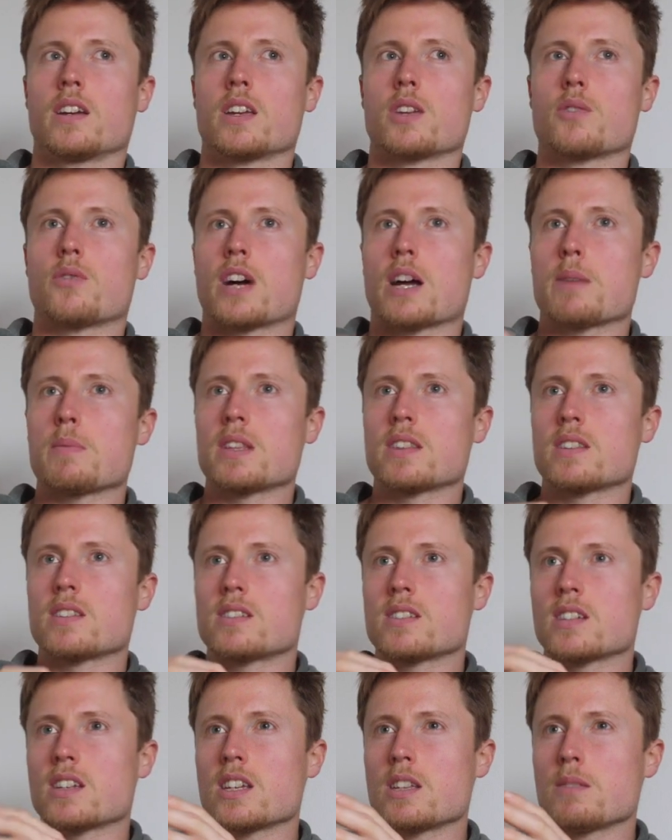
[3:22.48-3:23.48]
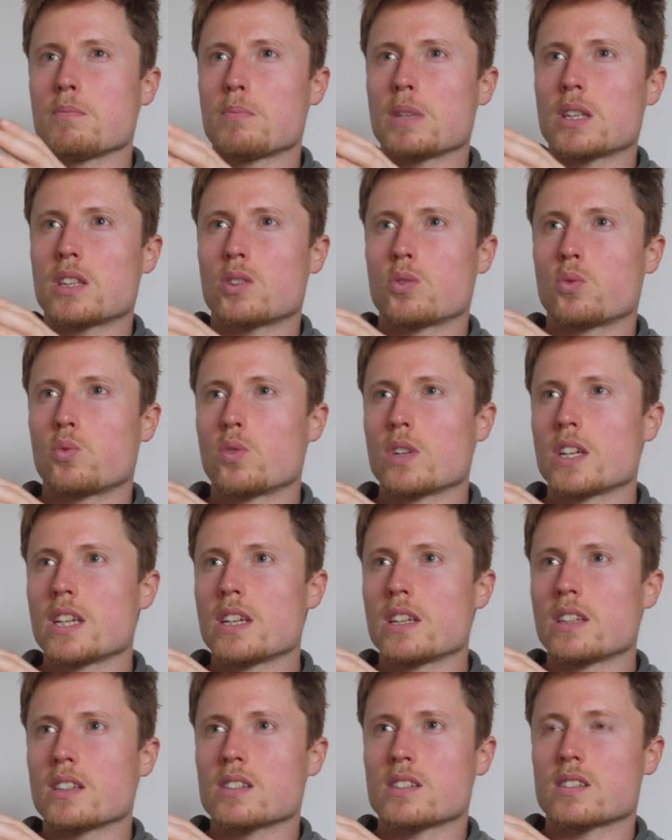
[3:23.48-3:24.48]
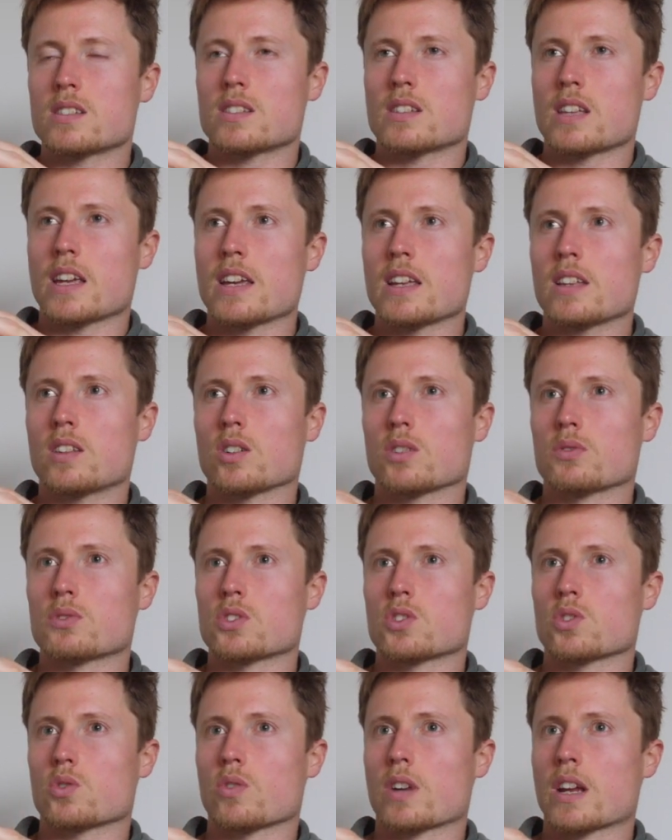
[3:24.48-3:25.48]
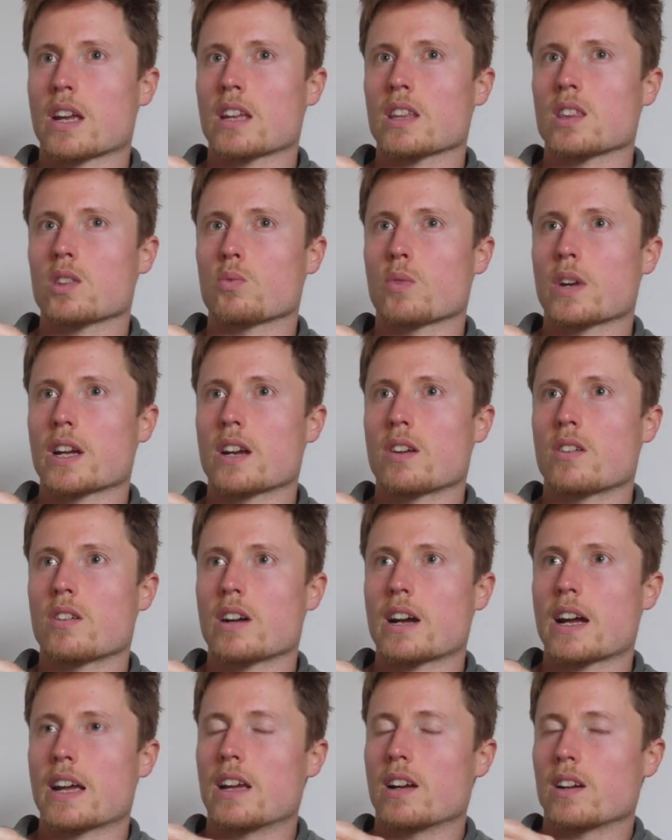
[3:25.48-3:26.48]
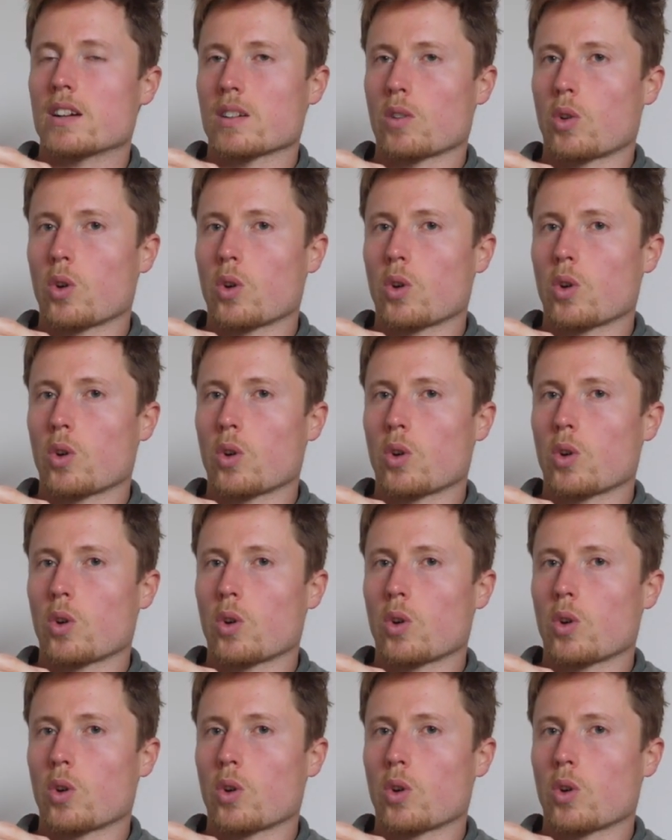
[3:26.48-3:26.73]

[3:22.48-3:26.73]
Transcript: if I'm in this in-between state of strength where I